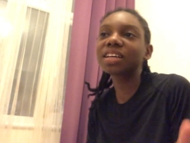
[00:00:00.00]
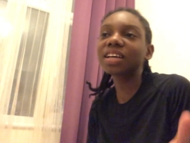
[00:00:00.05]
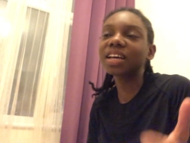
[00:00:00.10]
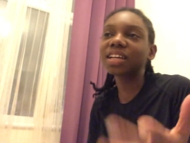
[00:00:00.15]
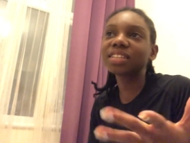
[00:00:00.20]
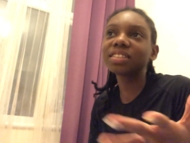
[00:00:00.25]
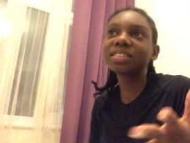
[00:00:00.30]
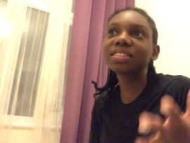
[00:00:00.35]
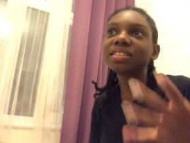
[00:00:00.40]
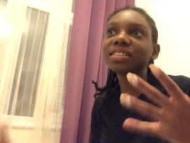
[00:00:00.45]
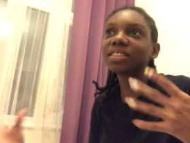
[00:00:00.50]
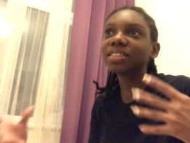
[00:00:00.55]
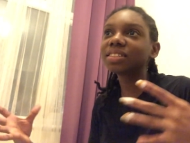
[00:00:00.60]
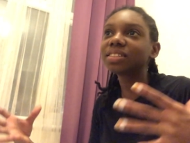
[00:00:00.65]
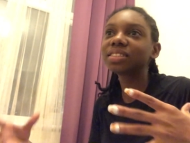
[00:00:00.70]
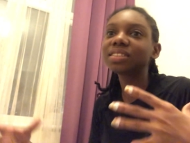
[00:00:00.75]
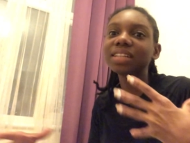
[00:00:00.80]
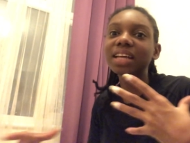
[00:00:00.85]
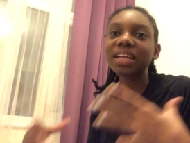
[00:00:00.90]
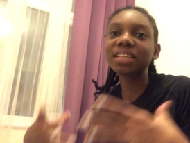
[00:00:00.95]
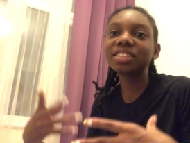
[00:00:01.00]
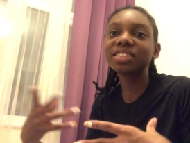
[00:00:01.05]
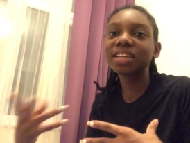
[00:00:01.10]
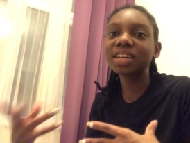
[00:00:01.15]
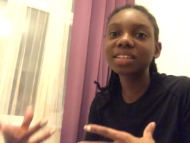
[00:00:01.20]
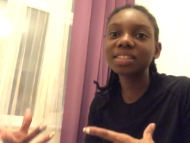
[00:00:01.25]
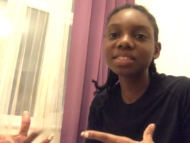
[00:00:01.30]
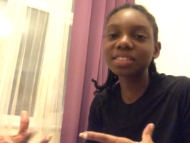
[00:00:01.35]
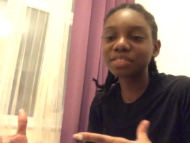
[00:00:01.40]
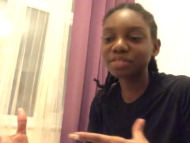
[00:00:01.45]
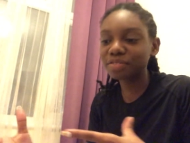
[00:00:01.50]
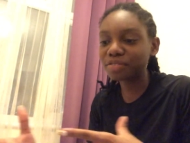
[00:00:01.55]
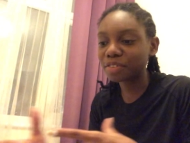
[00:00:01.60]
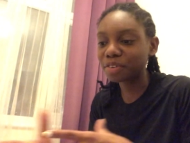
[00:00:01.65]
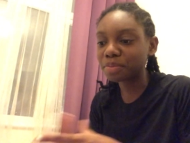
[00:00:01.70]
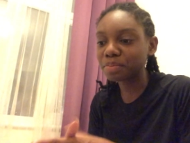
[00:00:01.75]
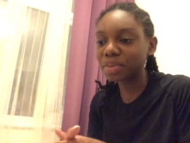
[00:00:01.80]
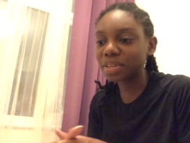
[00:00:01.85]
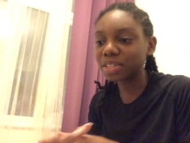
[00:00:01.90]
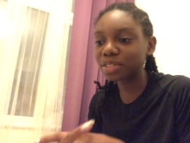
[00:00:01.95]
and the lady that checked in for
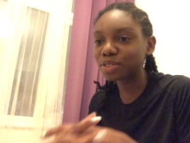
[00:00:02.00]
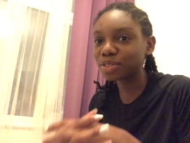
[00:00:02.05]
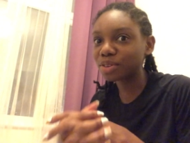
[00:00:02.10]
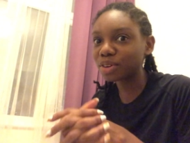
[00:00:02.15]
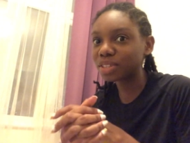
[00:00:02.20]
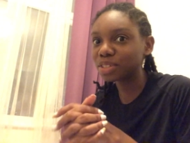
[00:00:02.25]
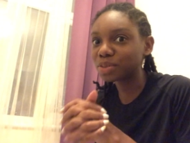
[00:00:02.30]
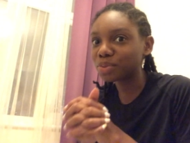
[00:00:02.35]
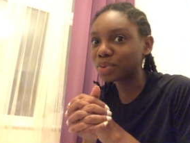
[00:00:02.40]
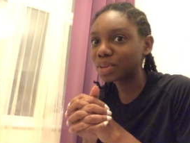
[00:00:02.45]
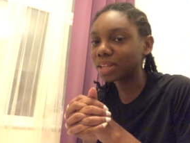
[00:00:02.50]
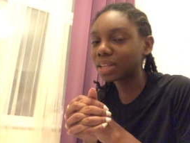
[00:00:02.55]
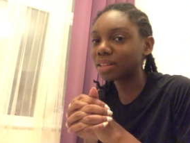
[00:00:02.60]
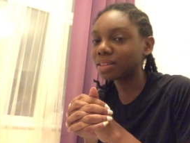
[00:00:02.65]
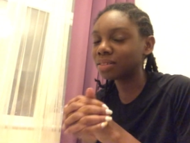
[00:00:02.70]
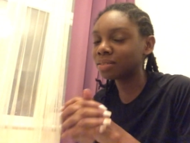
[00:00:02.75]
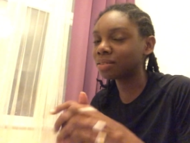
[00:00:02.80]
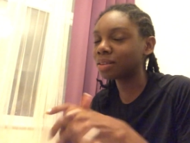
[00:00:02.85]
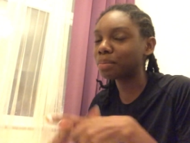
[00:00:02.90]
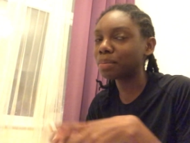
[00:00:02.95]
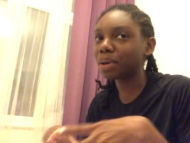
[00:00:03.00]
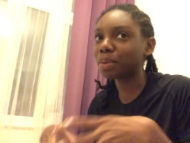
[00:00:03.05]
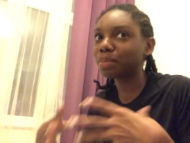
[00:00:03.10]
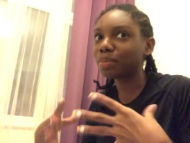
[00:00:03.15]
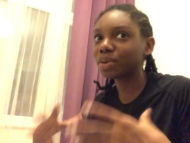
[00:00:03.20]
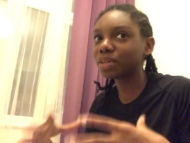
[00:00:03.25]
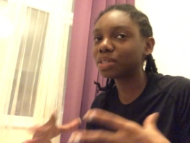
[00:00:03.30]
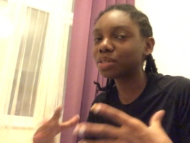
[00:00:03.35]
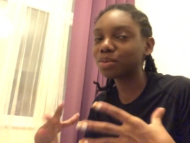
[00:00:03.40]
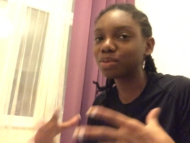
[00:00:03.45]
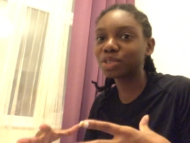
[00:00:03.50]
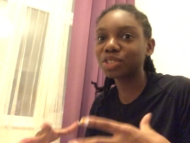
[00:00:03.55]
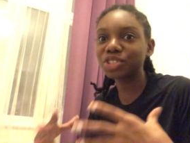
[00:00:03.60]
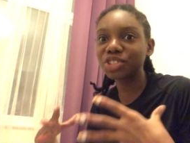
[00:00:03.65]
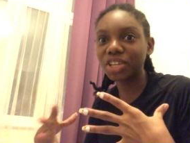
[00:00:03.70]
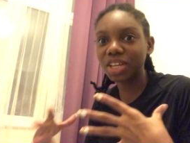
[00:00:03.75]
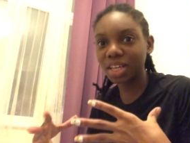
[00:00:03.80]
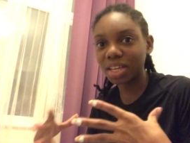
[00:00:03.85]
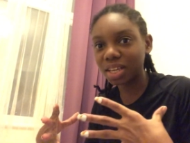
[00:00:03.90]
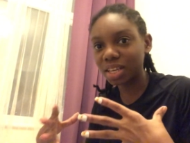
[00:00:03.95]
me saw the way that my body was
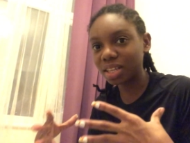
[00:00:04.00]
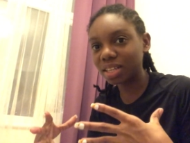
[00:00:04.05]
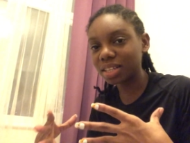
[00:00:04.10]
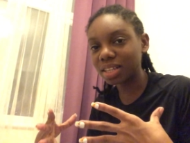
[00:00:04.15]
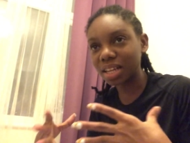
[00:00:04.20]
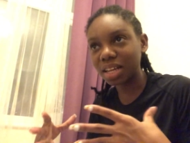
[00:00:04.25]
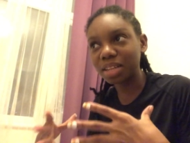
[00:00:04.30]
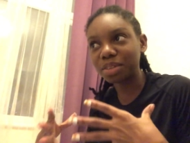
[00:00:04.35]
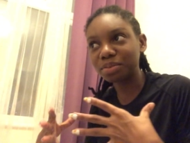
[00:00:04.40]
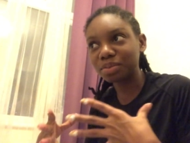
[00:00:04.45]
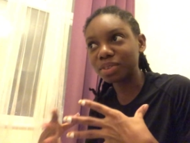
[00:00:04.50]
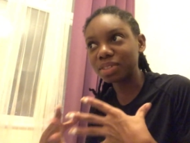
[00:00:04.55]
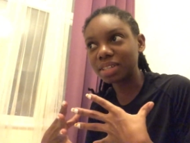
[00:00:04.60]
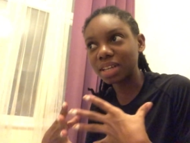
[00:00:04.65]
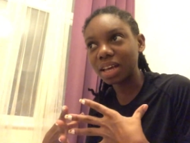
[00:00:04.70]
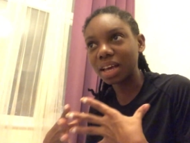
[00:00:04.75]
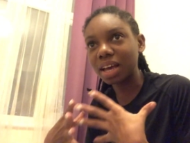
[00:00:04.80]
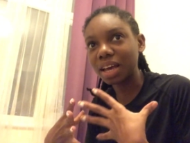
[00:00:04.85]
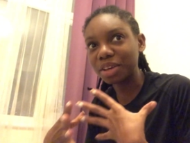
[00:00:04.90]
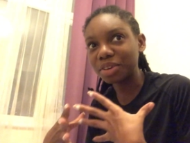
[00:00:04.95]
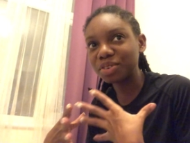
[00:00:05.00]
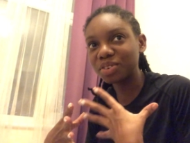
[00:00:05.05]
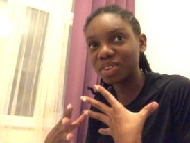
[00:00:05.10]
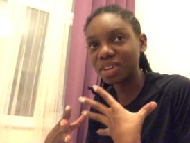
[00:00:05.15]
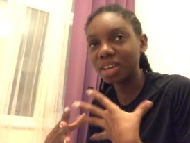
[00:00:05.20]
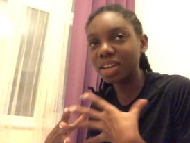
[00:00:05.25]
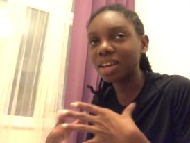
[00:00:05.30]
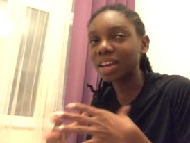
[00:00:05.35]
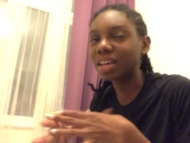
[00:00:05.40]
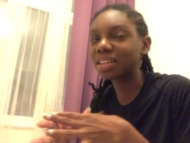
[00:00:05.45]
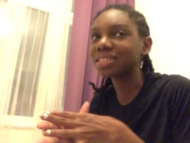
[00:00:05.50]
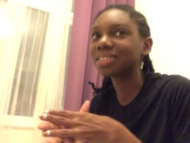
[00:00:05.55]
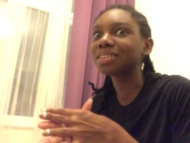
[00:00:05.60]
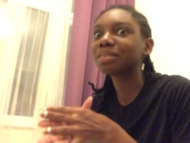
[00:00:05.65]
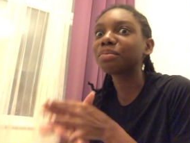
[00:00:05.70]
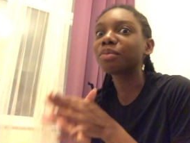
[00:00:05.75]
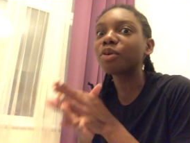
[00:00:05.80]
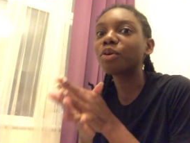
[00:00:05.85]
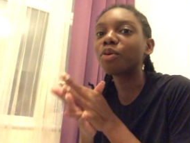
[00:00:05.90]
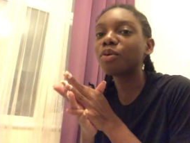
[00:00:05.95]
shaking and was like, "Are you okay?" I said,
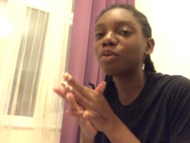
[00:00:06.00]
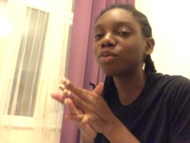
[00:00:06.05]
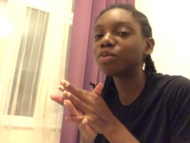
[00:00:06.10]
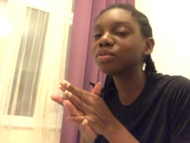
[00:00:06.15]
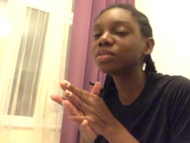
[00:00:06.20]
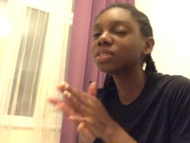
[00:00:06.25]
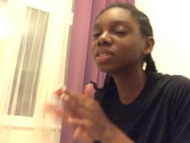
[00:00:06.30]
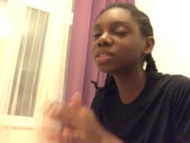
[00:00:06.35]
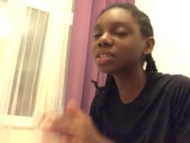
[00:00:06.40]
"I'm cold."